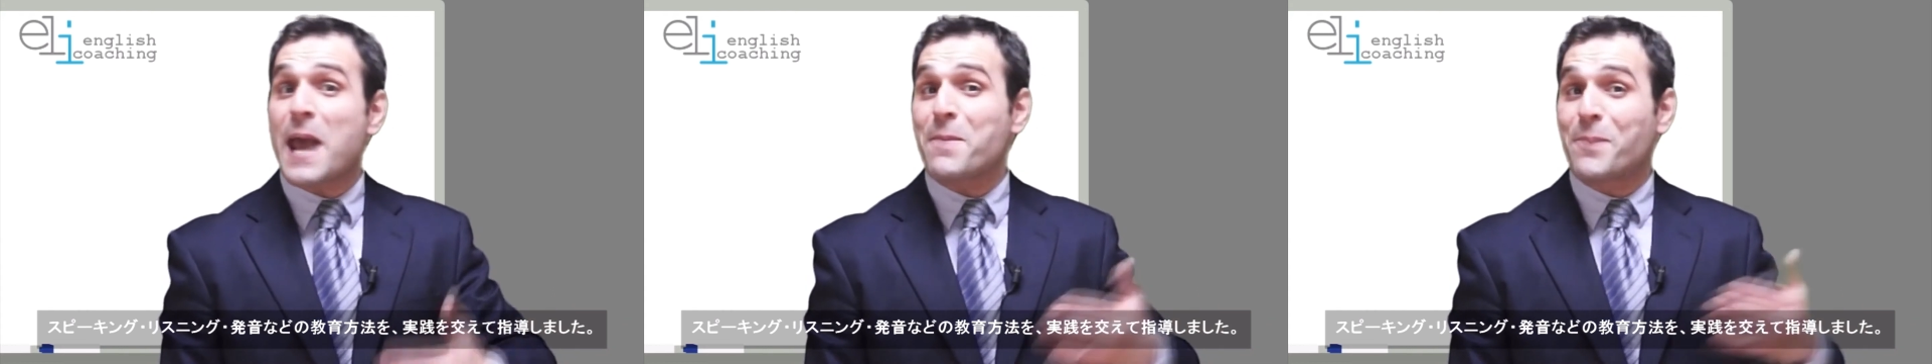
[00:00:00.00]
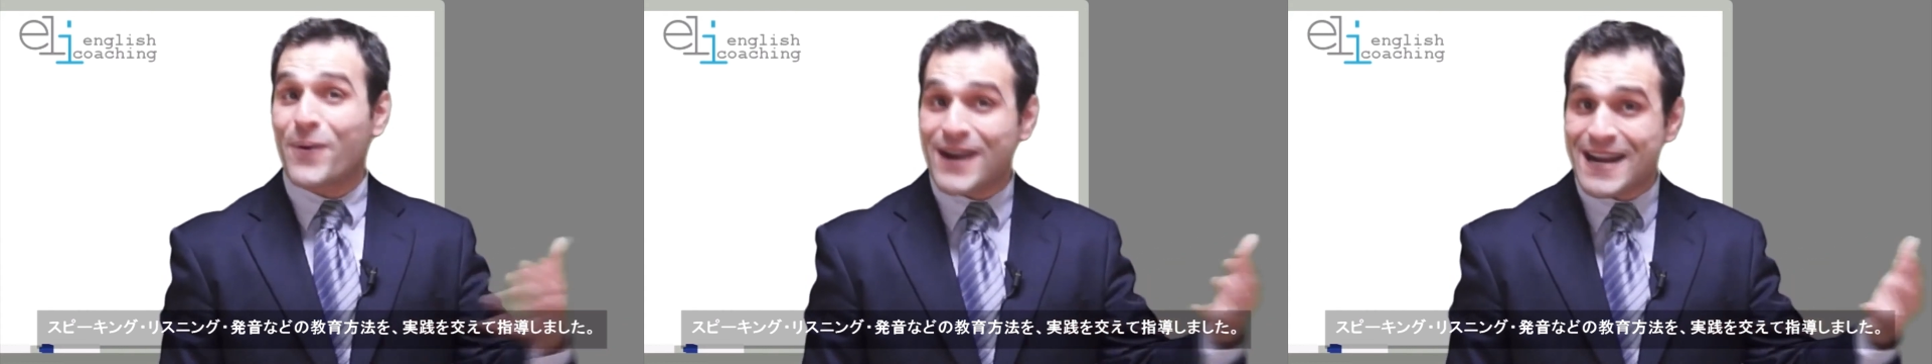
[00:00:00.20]

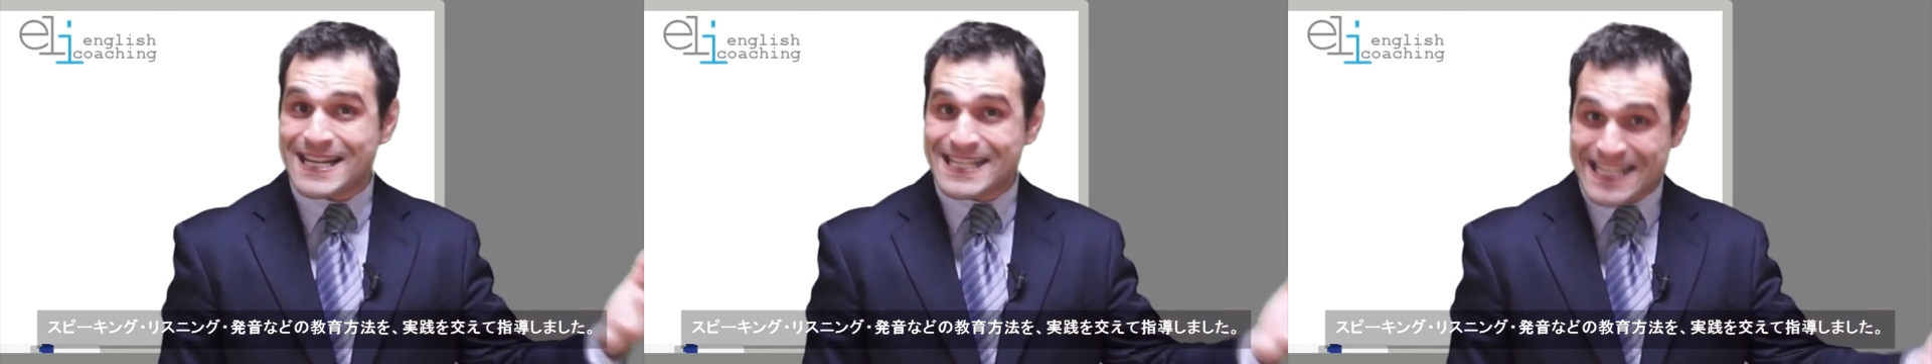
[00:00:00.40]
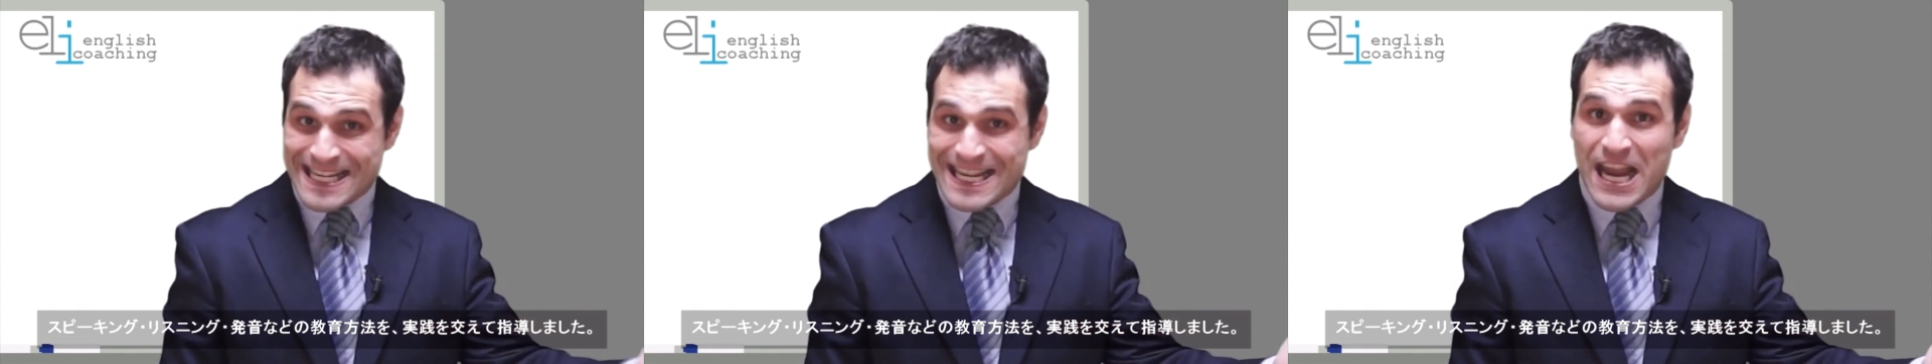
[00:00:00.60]
and
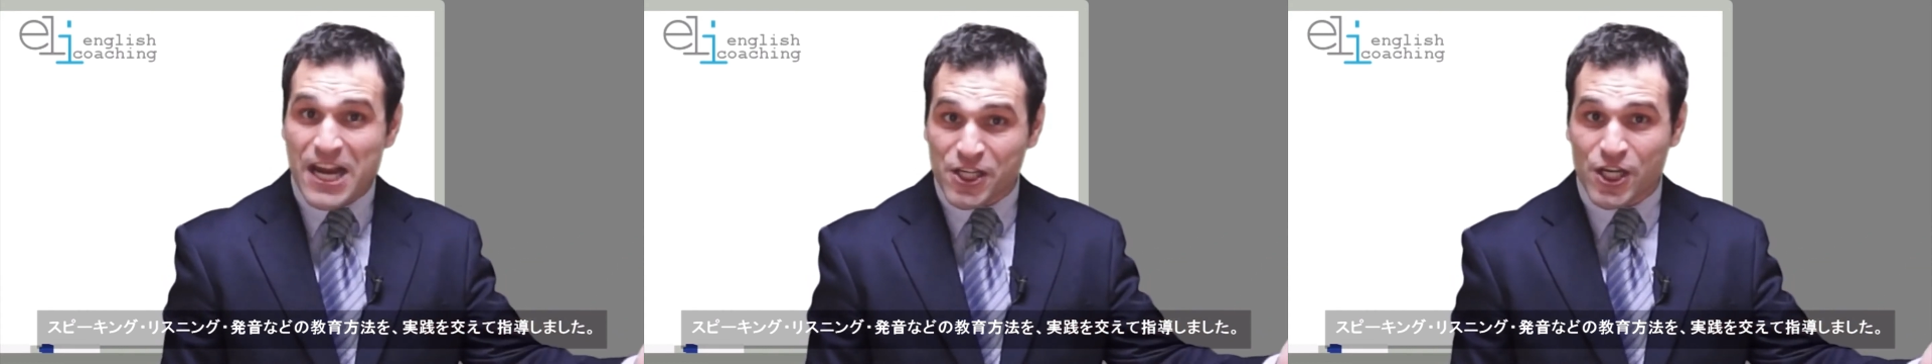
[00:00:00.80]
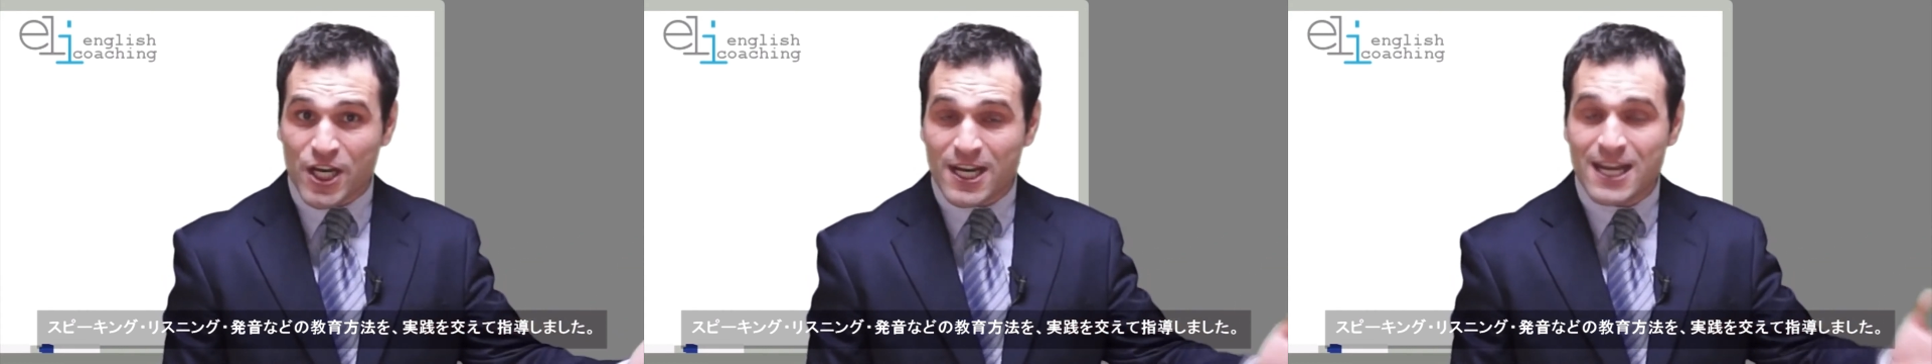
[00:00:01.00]

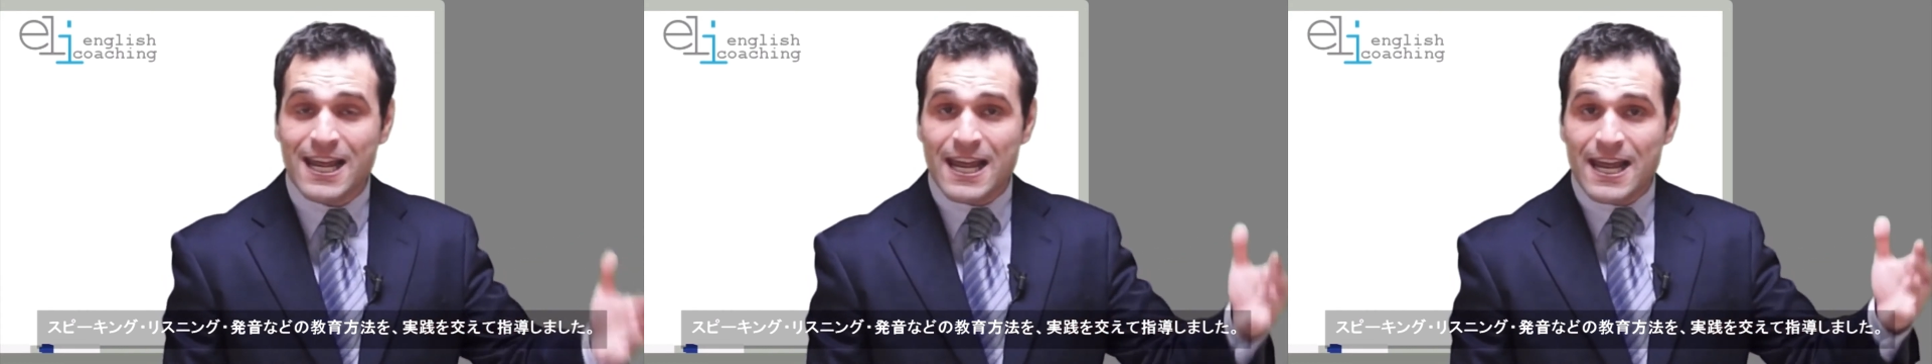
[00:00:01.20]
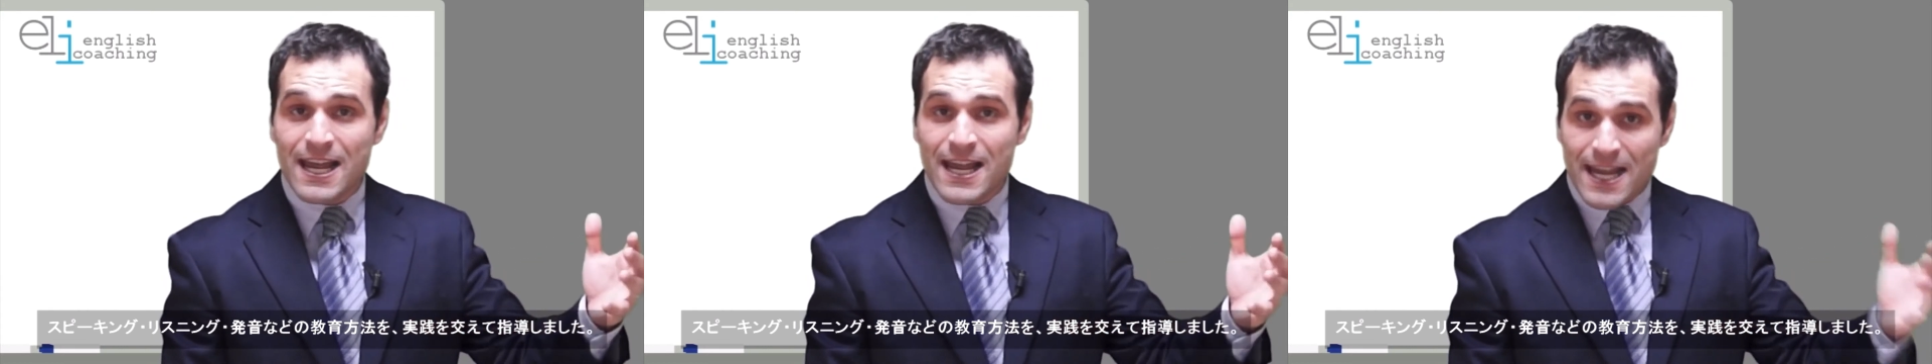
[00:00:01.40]
pronunciation
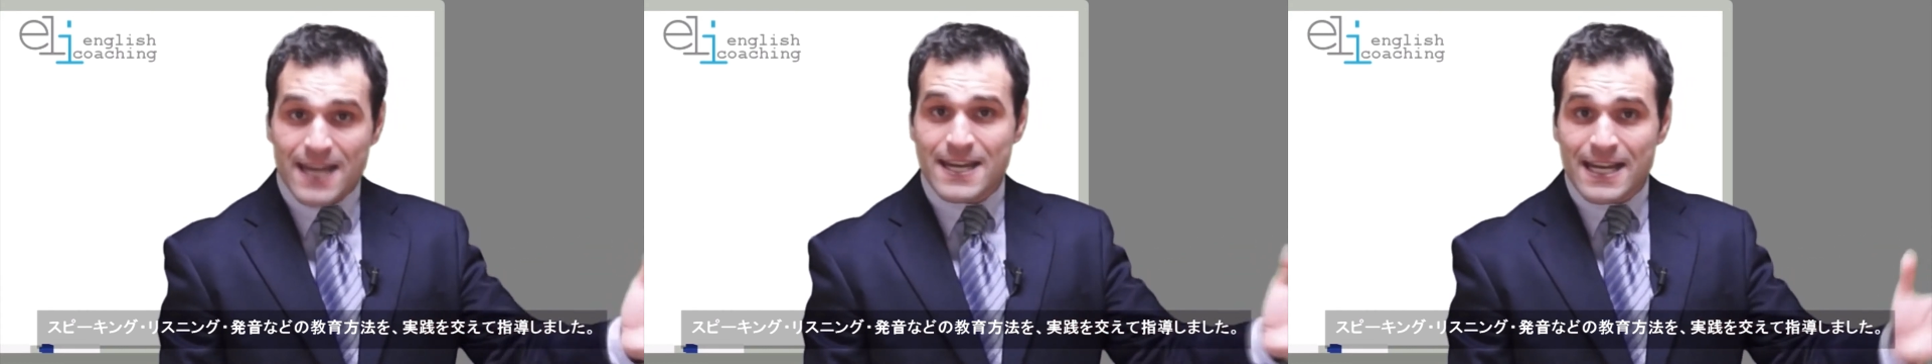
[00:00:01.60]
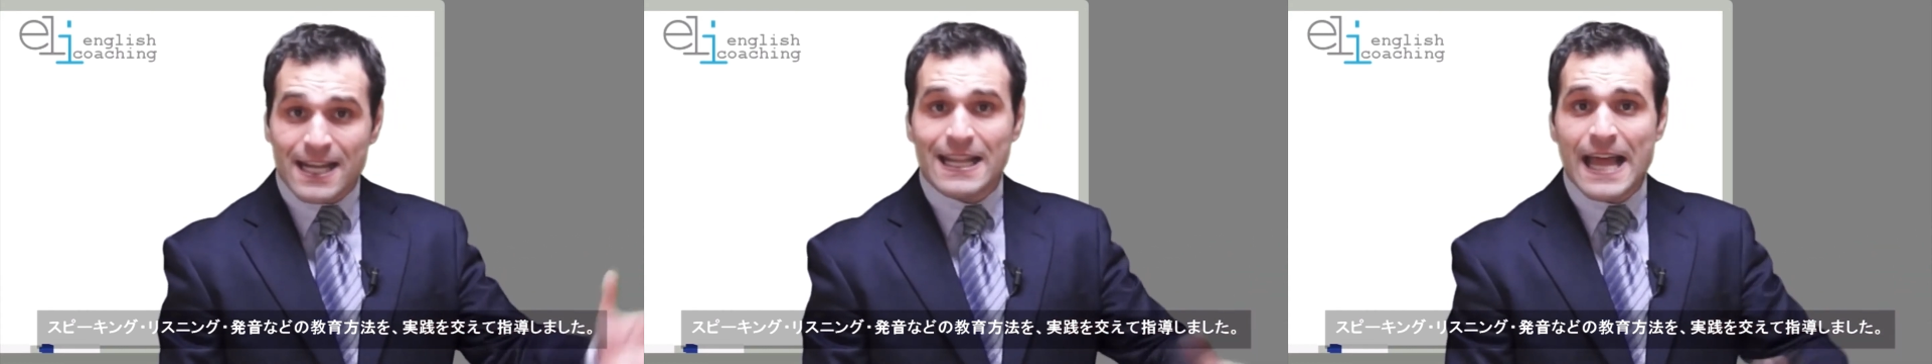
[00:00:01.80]

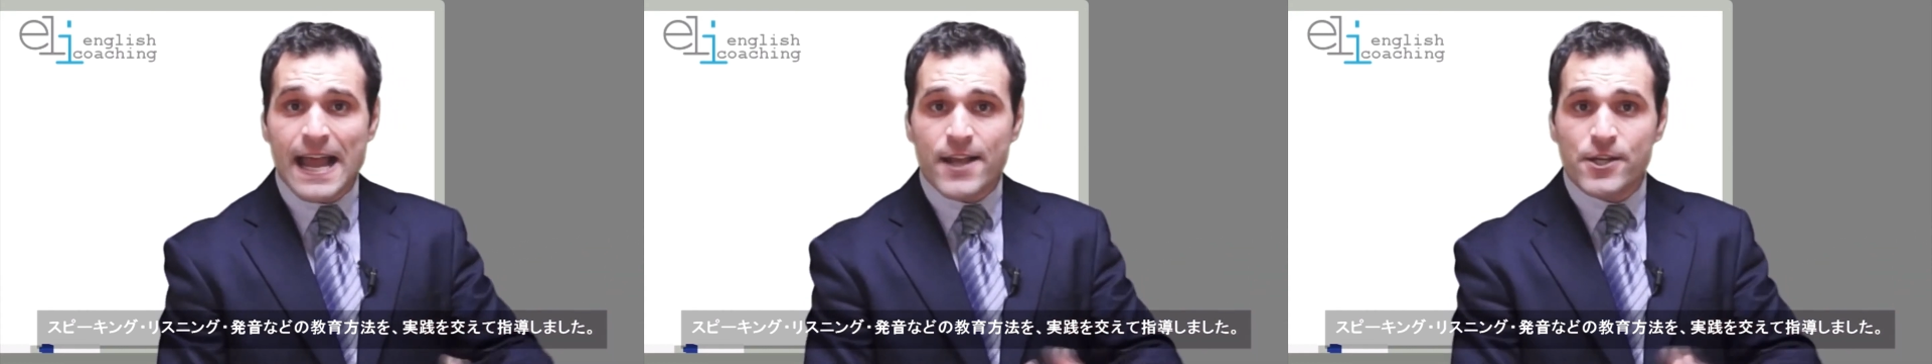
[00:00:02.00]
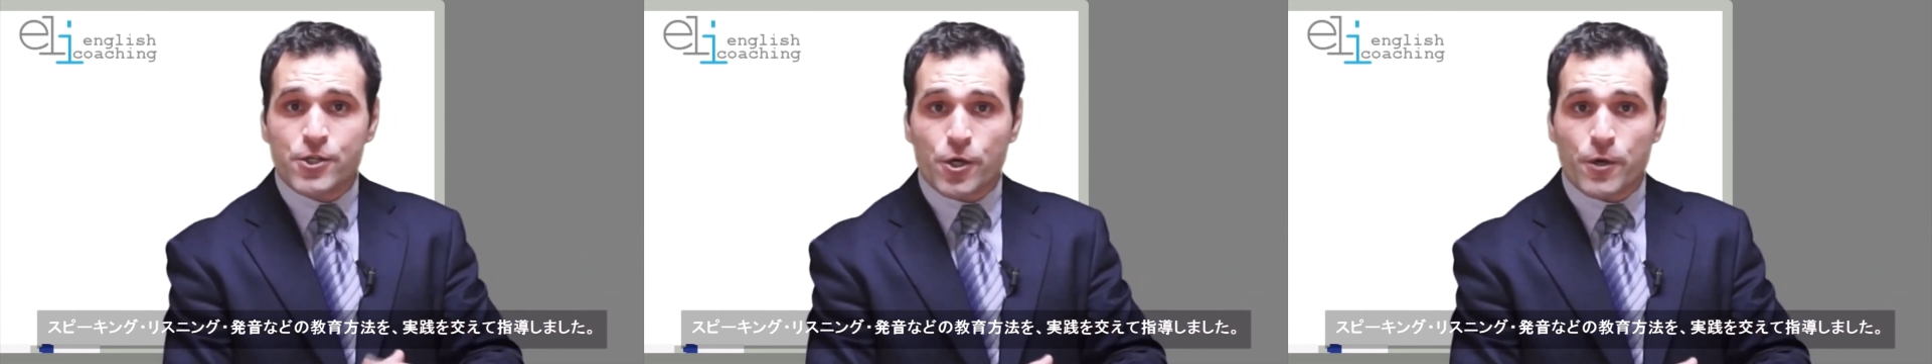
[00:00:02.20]
in the
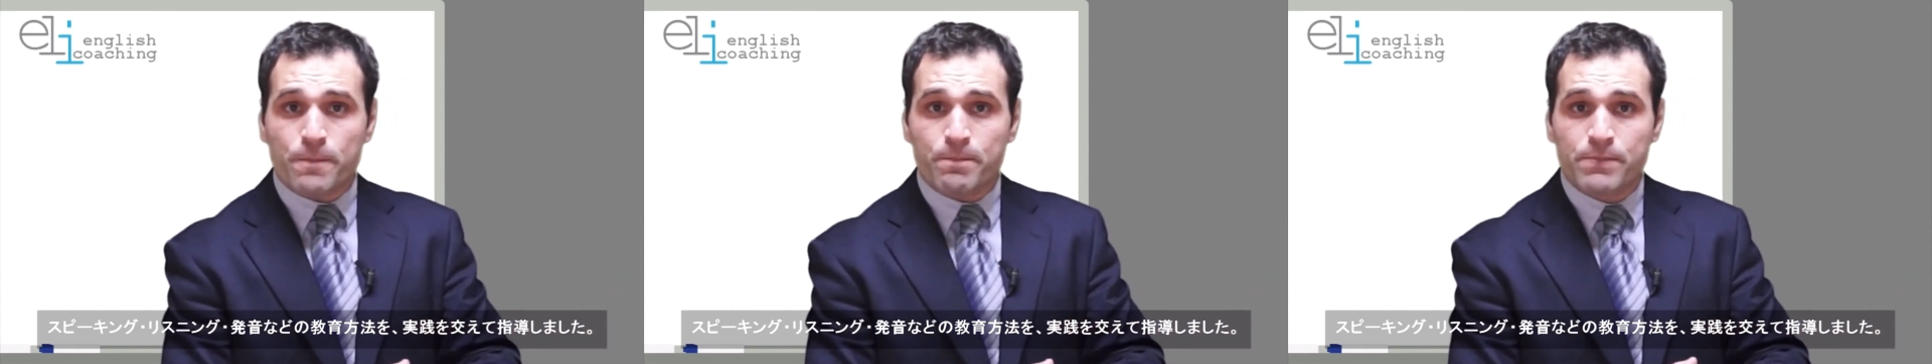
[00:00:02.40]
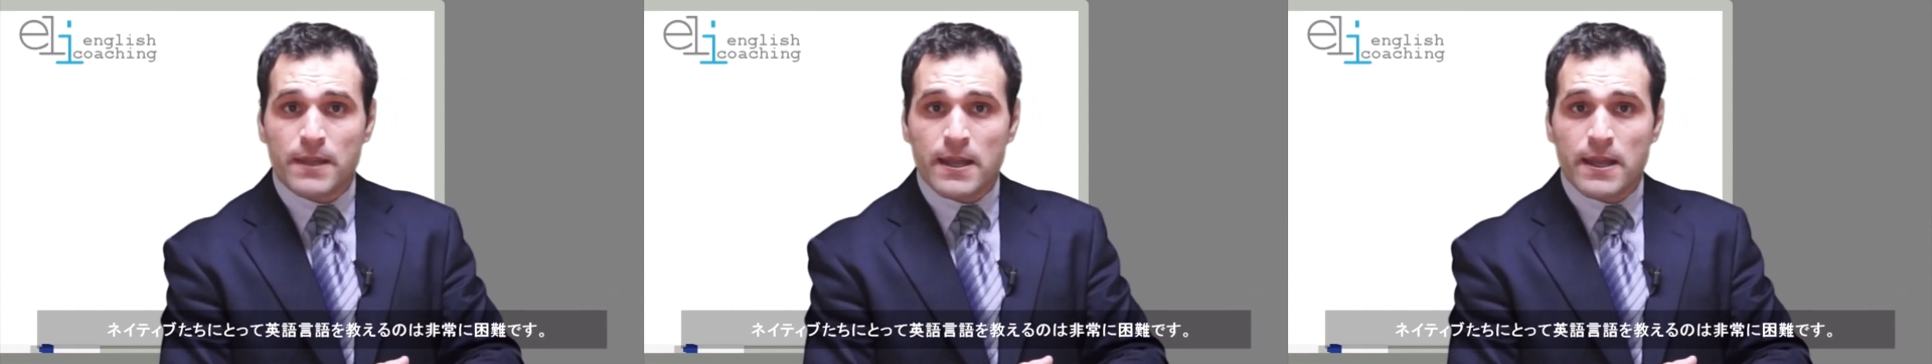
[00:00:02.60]
classroom.